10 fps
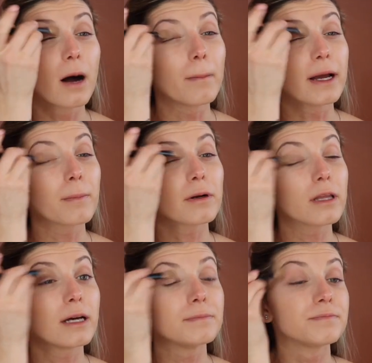on my upper
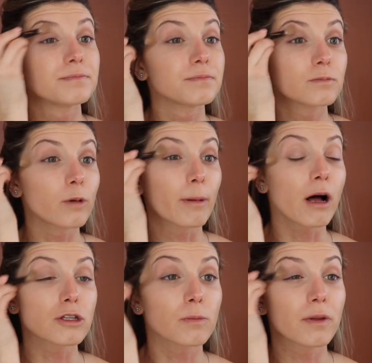lid where we
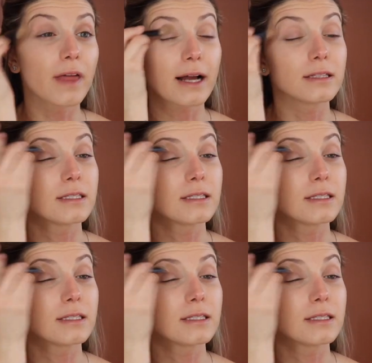also put that